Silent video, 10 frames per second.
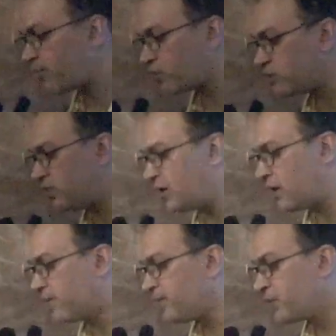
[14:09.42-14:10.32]

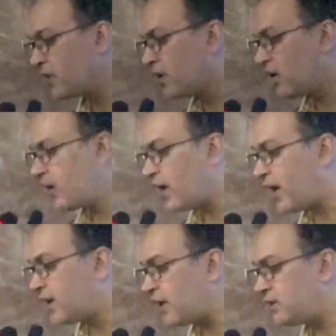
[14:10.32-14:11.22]
possibility.
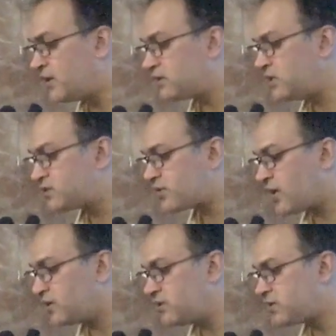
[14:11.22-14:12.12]
And this
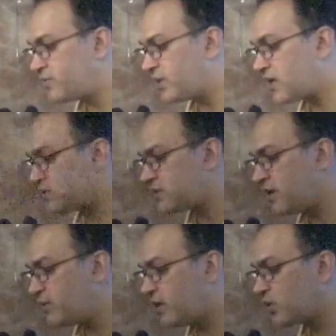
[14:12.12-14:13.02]
meta-analysis is
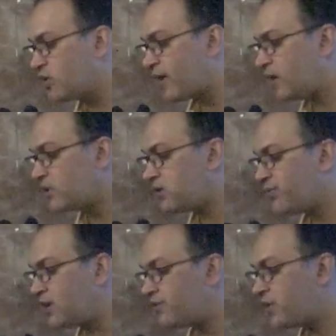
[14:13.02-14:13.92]
unable to evaluate the
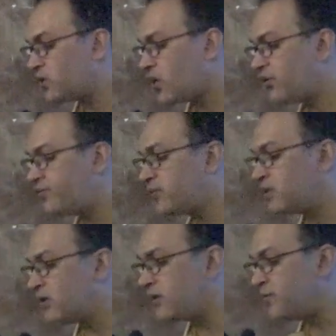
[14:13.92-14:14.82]
benefit of
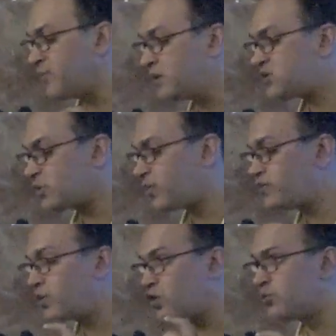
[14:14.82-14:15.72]
based upon
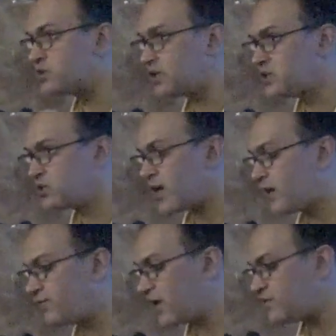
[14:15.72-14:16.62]
the tumor stage.
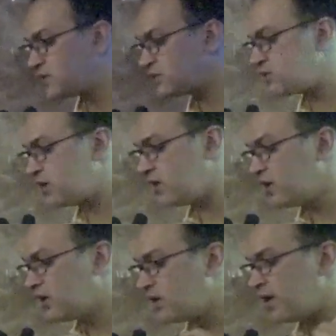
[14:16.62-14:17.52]
And we have just seen
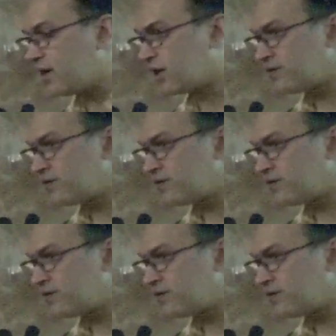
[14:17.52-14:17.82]
it